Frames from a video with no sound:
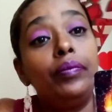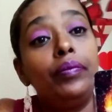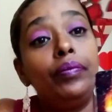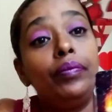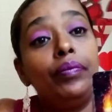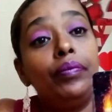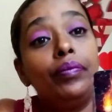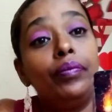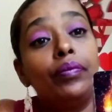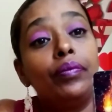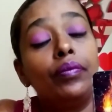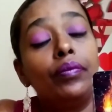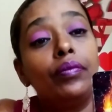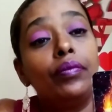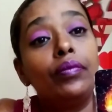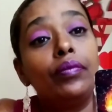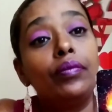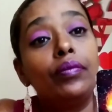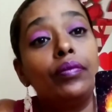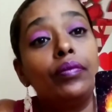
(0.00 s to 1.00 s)

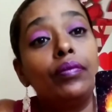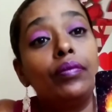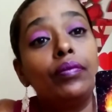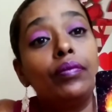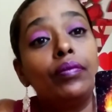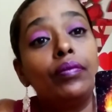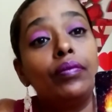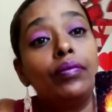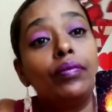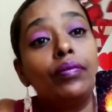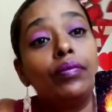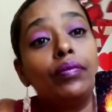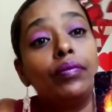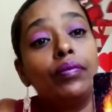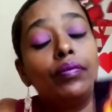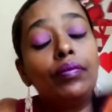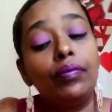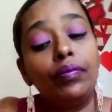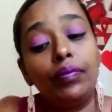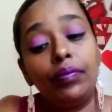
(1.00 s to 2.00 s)

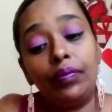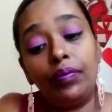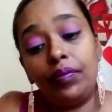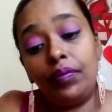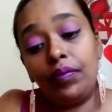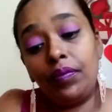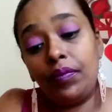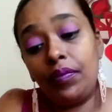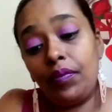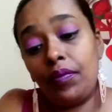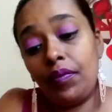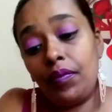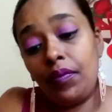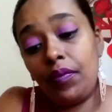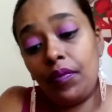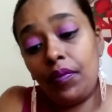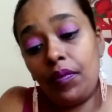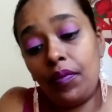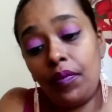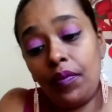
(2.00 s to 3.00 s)

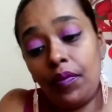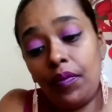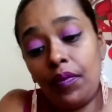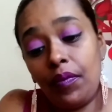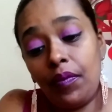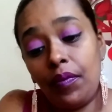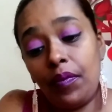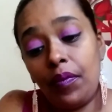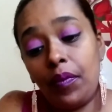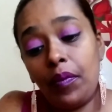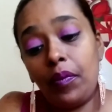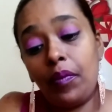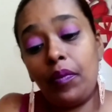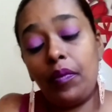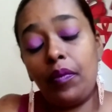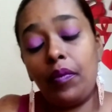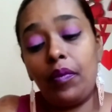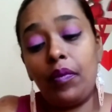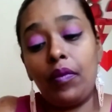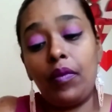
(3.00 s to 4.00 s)
No one is speaking in this clip.